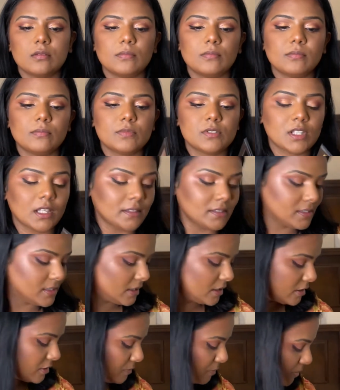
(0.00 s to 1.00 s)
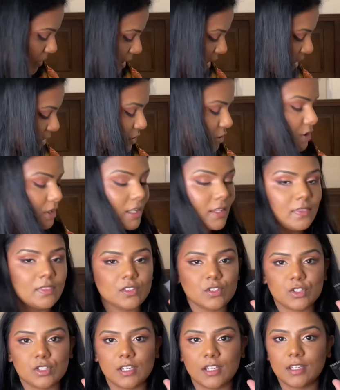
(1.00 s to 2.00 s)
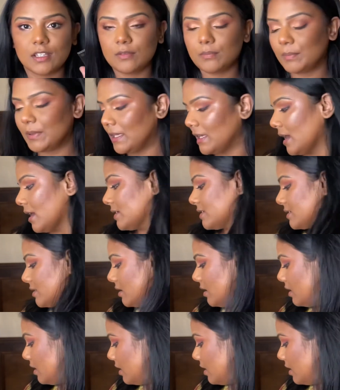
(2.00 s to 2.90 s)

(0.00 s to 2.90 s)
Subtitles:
Sunset blush in the shade Piazza.